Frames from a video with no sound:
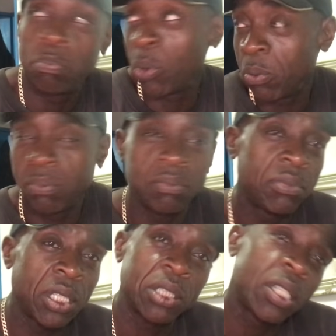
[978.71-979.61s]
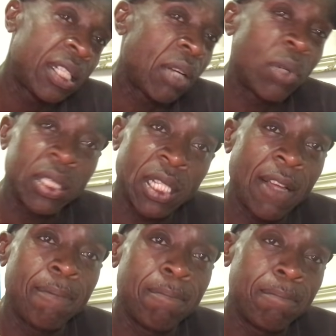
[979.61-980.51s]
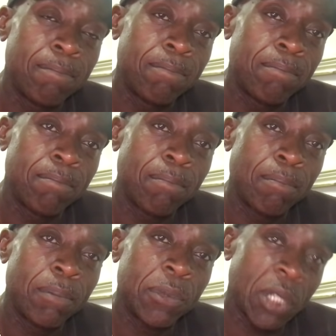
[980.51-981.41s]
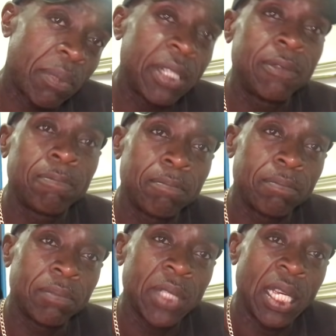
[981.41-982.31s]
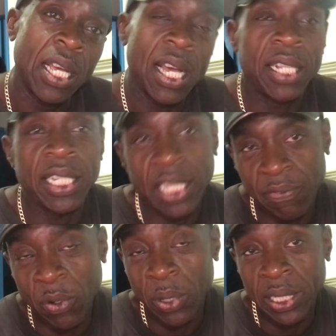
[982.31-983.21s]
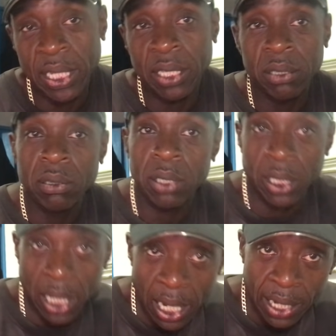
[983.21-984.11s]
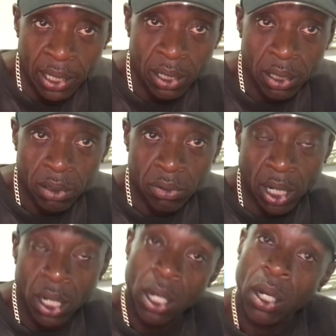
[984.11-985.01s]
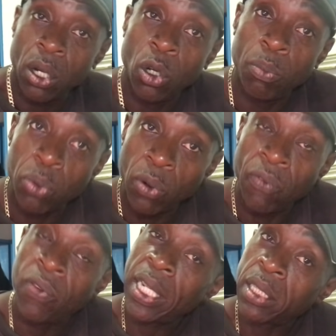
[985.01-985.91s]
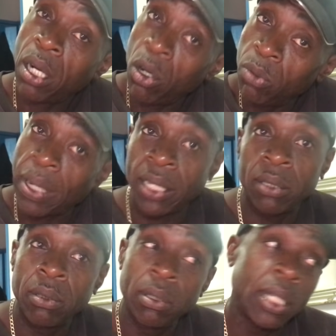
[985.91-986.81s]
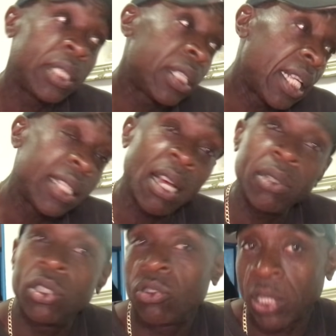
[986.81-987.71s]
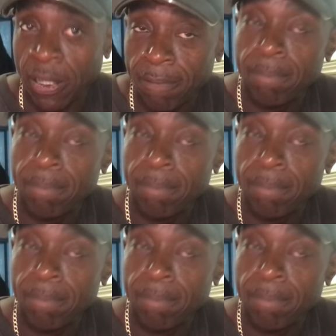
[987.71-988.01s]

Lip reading: Boom, they just turned that one time. Do you know what I mean? And then they voted in the guy, right, who brought Viktor Orban into 10 Downing Street.